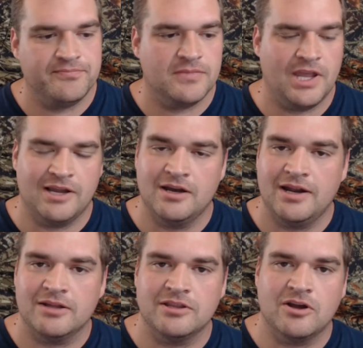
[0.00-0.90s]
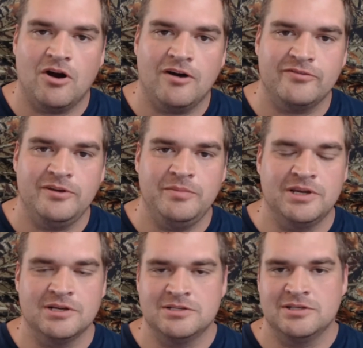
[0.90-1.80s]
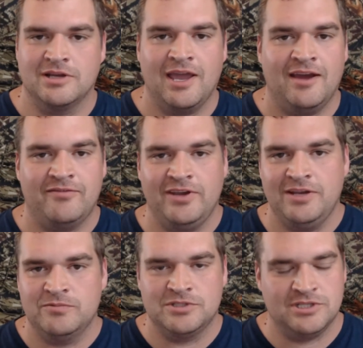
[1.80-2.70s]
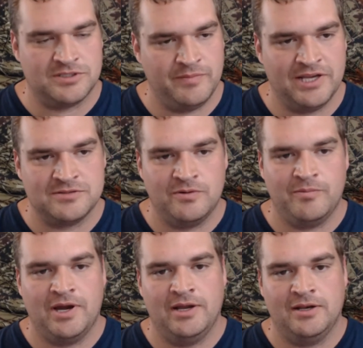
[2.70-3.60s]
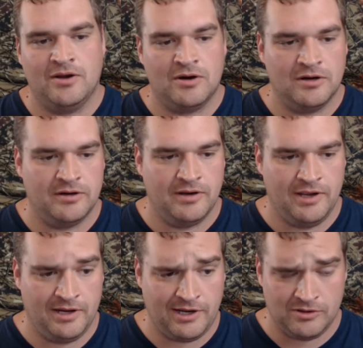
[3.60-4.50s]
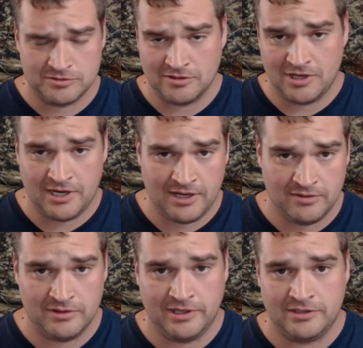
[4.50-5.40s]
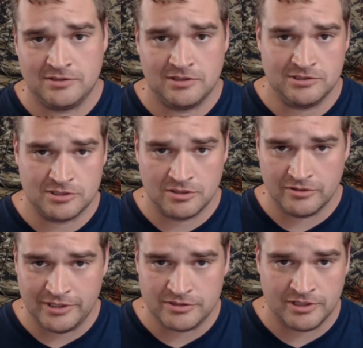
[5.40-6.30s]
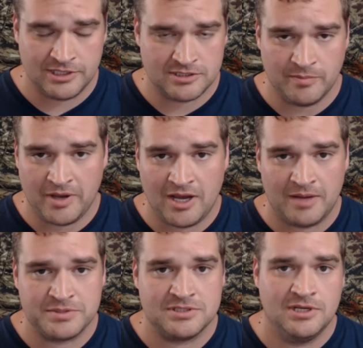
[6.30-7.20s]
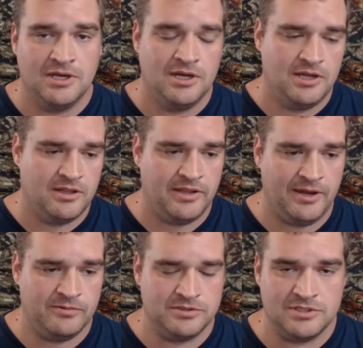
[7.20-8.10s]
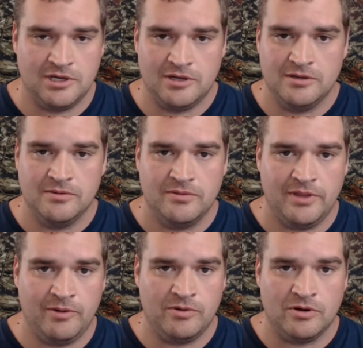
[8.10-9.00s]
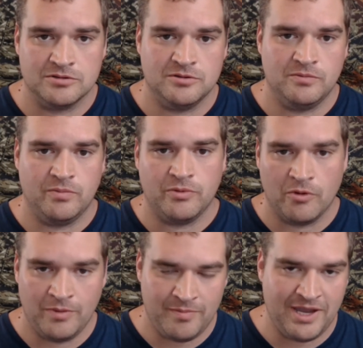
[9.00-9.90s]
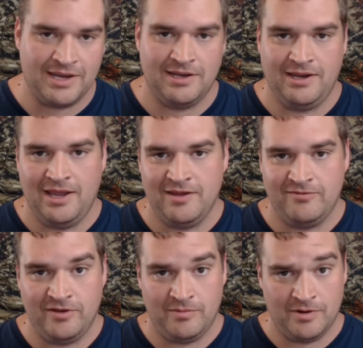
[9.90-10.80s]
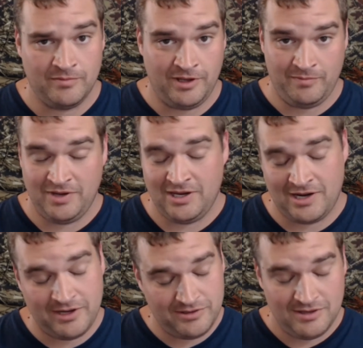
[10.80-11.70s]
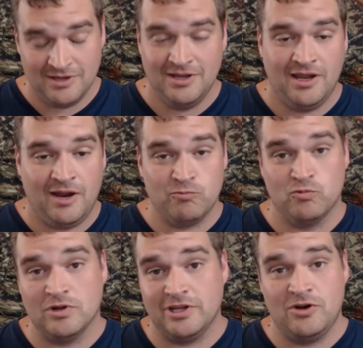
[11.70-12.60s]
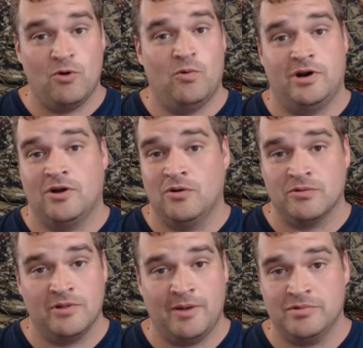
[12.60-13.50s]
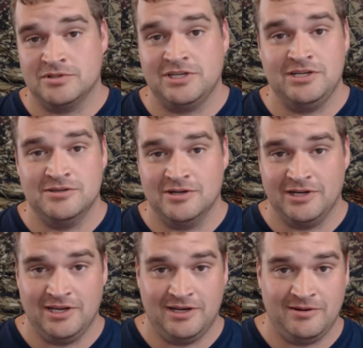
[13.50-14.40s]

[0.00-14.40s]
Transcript: I cut out the coffee because the caffeine was just messing with my heart. And I also cut out like the sugary drinks, the pops. That would also throw me back into AFib. I'm like, man, I really don't want to go through that procedure again.